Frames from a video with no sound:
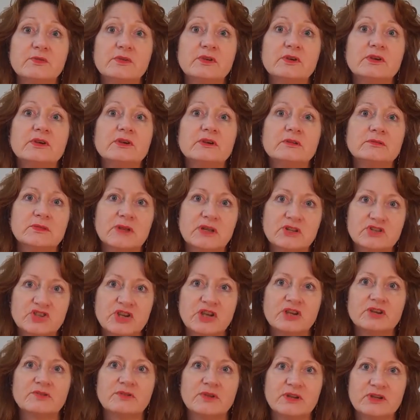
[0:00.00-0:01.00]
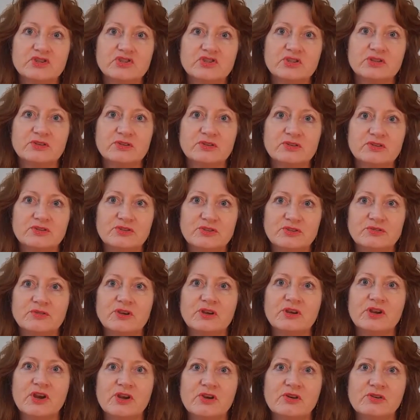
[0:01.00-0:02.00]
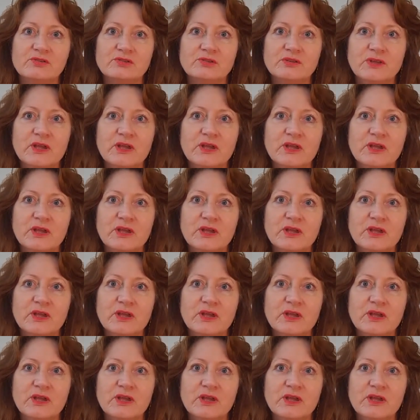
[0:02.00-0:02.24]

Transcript: were a generation or two ago.